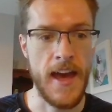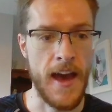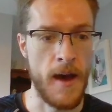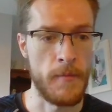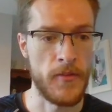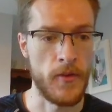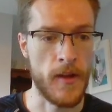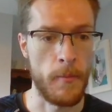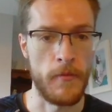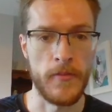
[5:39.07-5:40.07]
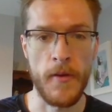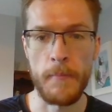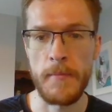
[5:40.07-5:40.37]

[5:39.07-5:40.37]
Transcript: Um, let's do a couple for Zombie